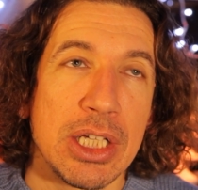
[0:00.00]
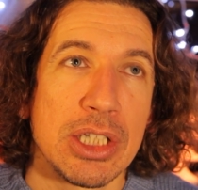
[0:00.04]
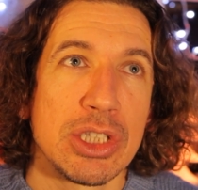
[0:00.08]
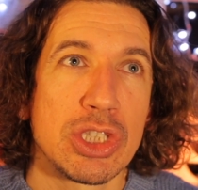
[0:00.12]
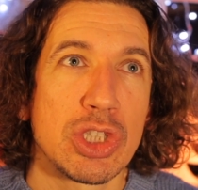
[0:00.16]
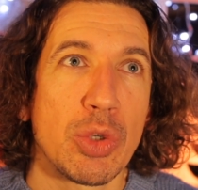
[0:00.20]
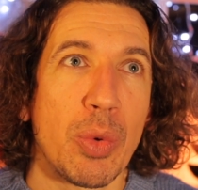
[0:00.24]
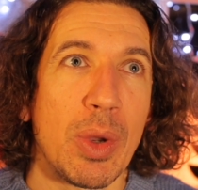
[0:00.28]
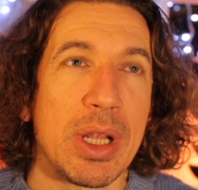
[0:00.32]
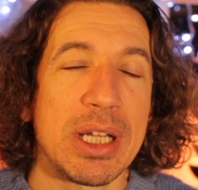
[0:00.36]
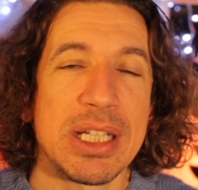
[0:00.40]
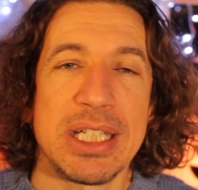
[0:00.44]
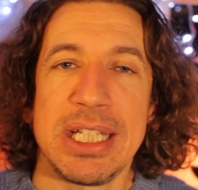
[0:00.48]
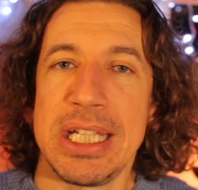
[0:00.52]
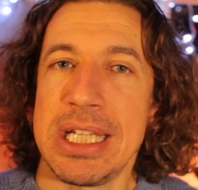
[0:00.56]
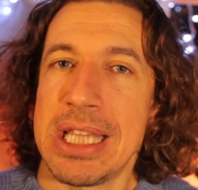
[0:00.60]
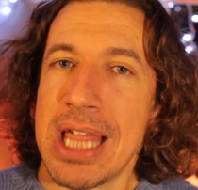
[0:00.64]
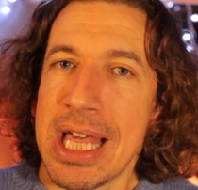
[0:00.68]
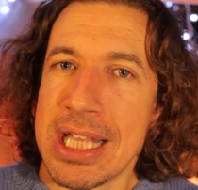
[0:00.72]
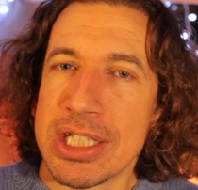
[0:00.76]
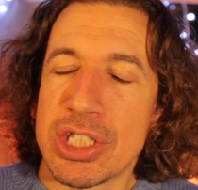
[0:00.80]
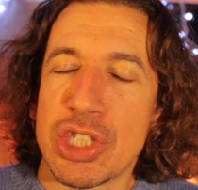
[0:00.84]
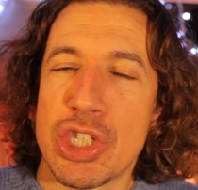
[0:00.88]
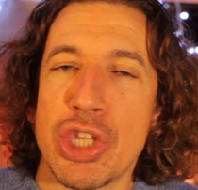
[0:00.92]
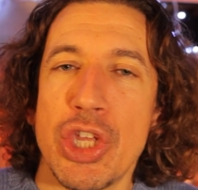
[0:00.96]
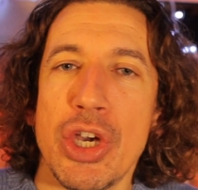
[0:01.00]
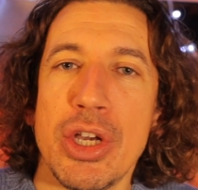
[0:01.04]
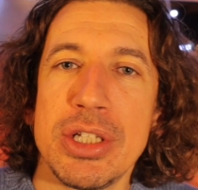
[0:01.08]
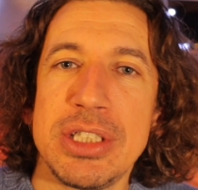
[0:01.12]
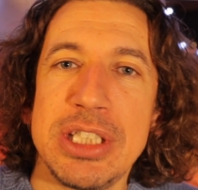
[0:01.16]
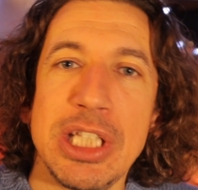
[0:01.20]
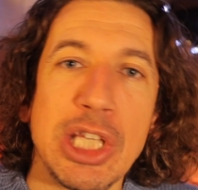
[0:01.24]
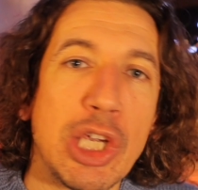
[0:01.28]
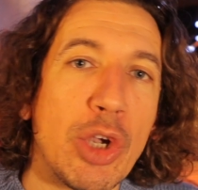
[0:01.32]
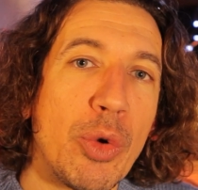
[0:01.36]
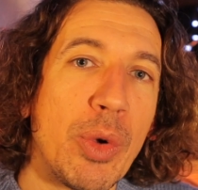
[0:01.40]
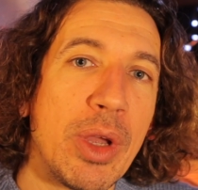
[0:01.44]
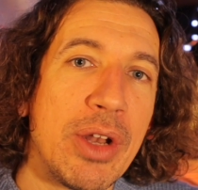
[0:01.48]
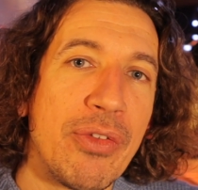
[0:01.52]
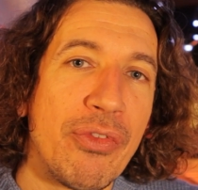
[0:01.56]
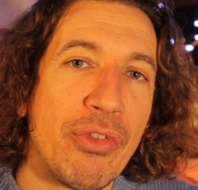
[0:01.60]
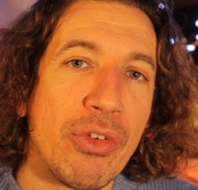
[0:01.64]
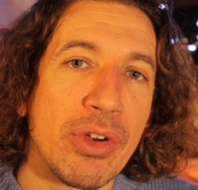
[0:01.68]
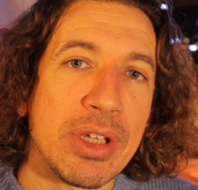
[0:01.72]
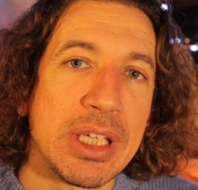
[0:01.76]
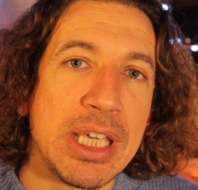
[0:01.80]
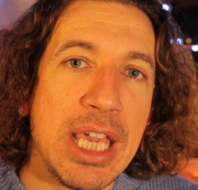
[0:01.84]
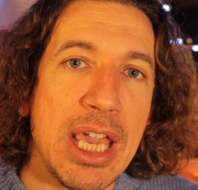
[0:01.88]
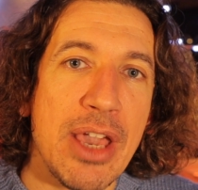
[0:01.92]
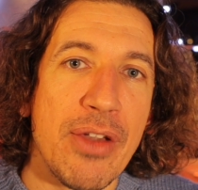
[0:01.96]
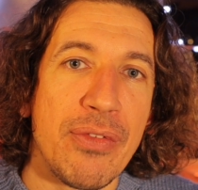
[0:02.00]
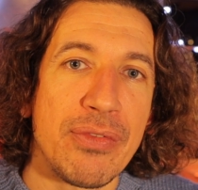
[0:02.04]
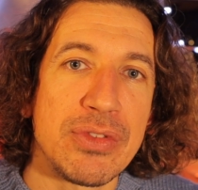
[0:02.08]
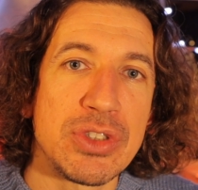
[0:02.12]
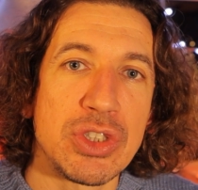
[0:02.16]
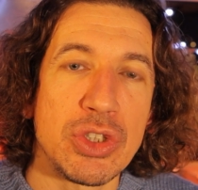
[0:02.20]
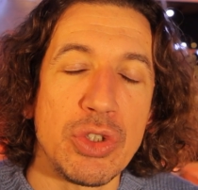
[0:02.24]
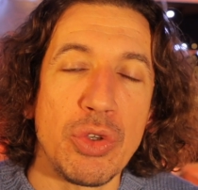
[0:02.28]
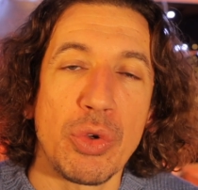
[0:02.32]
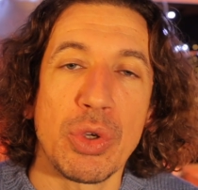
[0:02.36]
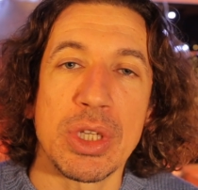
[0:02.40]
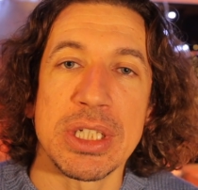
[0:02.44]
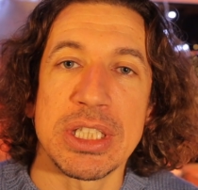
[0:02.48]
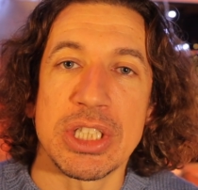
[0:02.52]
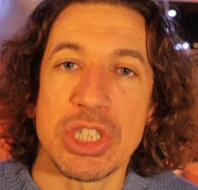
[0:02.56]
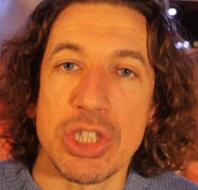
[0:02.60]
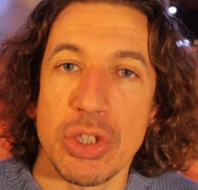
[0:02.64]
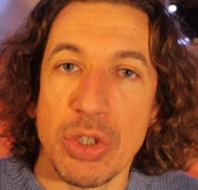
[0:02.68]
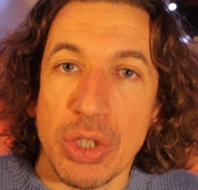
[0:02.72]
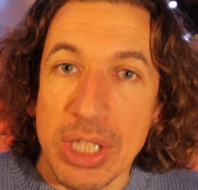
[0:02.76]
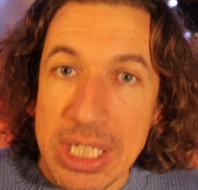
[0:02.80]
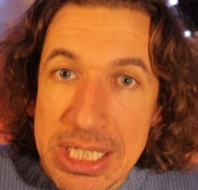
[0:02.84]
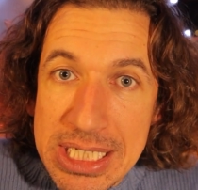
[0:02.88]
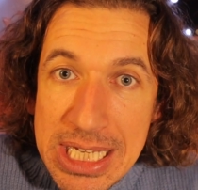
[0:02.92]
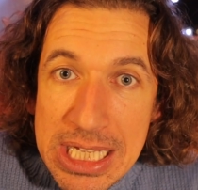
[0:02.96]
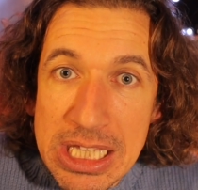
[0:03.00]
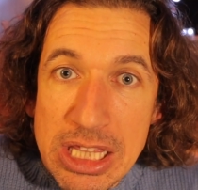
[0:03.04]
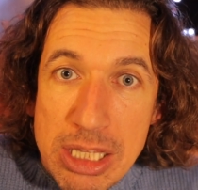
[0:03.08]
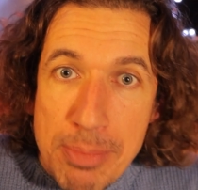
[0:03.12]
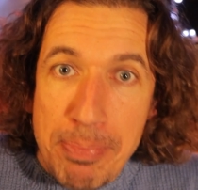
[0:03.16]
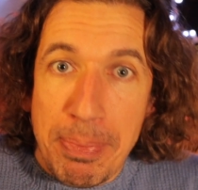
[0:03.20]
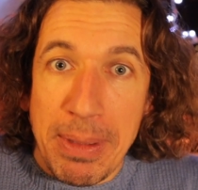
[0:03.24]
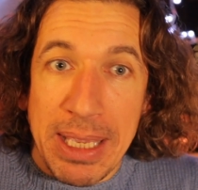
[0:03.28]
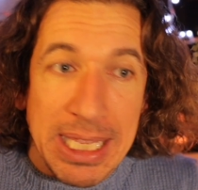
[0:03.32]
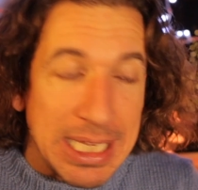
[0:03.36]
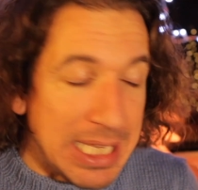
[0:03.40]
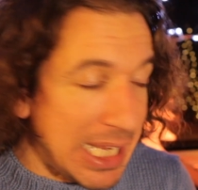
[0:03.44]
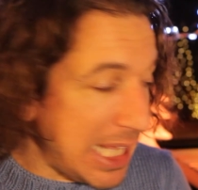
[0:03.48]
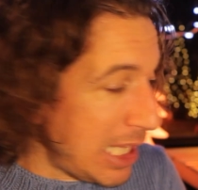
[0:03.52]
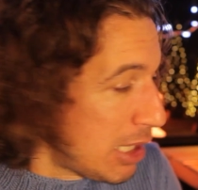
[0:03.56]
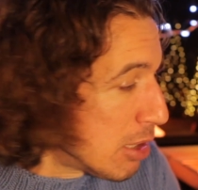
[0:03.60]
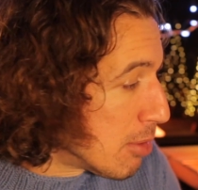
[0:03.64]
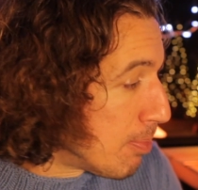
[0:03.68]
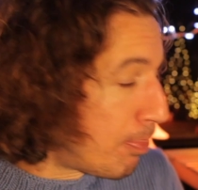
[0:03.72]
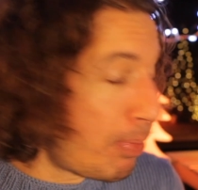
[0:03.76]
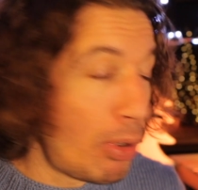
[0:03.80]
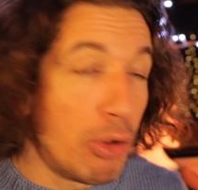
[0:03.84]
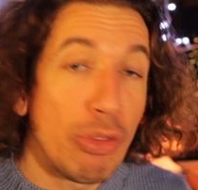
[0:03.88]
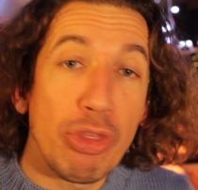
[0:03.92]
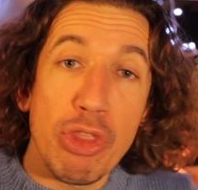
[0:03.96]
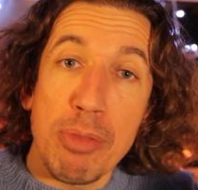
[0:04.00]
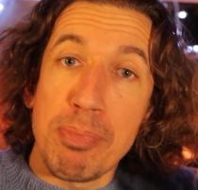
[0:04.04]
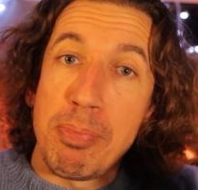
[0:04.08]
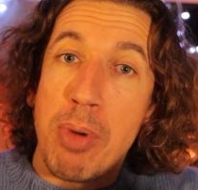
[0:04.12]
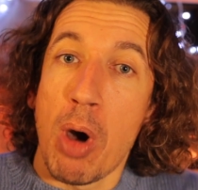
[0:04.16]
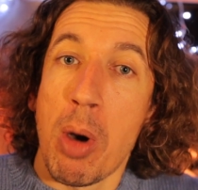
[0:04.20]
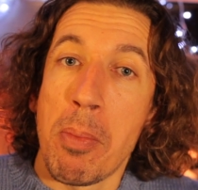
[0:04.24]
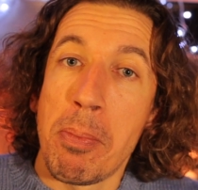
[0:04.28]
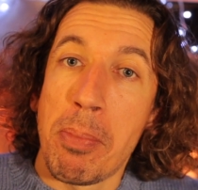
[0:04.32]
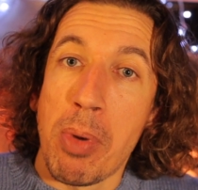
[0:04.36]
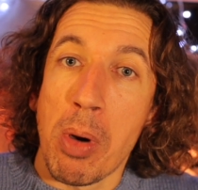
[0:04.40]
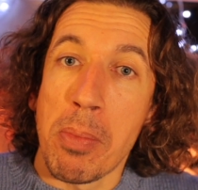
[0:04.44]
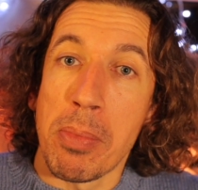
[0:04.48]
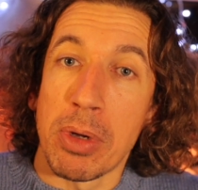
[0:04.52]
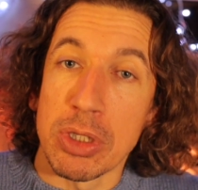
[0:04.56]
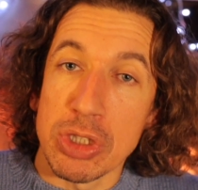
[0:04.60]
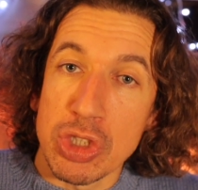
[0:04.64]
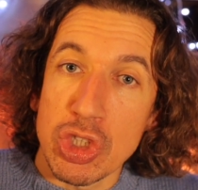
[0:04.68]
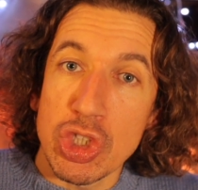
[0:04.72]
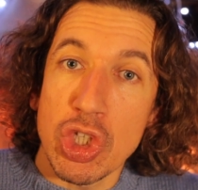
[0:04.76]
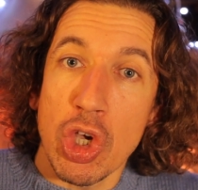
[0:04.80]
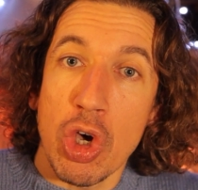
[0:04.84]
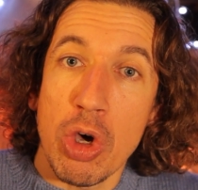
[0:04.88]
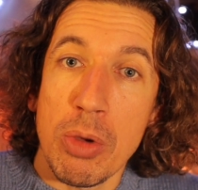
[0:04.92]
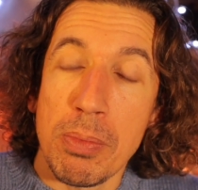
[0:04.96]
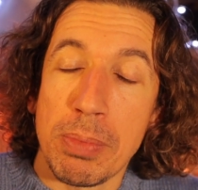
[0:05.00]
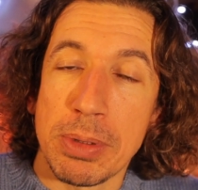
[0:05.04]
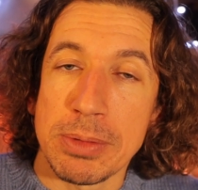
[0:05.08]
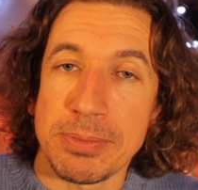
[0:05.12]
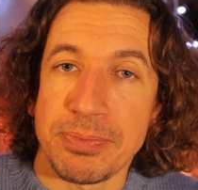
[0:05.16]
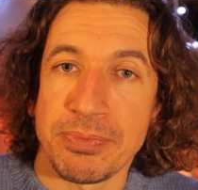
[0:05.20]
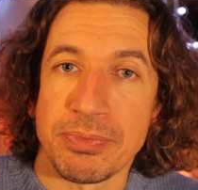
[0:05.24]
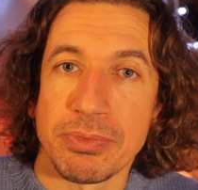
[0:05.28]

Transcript: 20, that's 30 quid for a gift. You could knit the beanie, put the pom-pom on top,